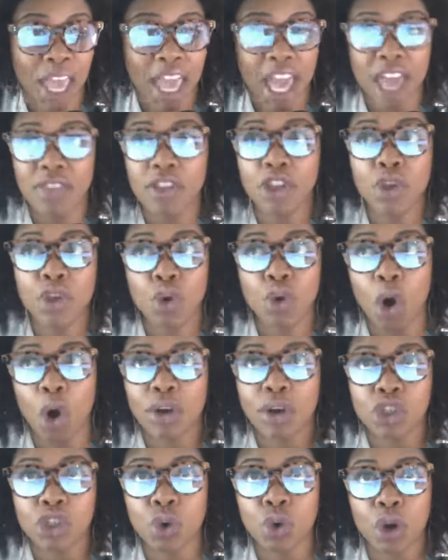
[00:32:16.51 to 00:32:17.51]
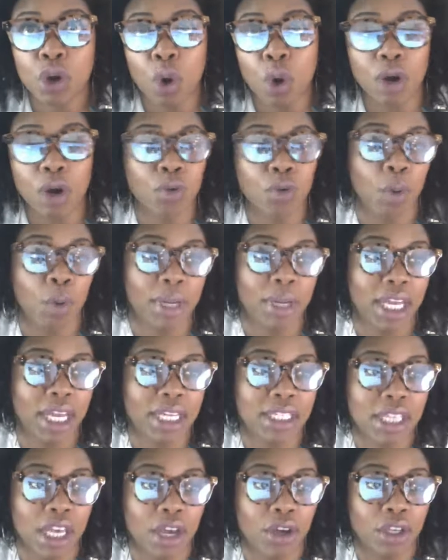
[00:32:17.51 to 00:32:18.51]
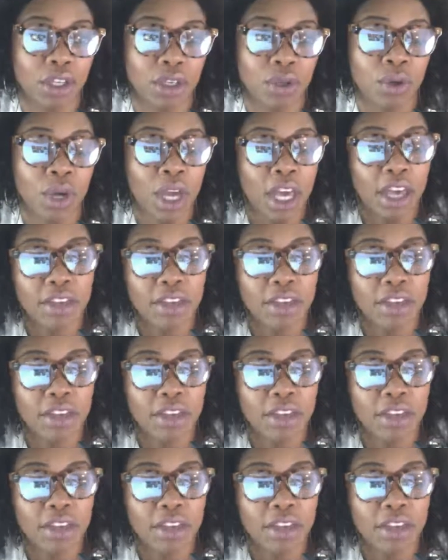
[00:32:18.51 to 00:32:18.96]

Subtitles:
and then you go into a courtroom and they tell you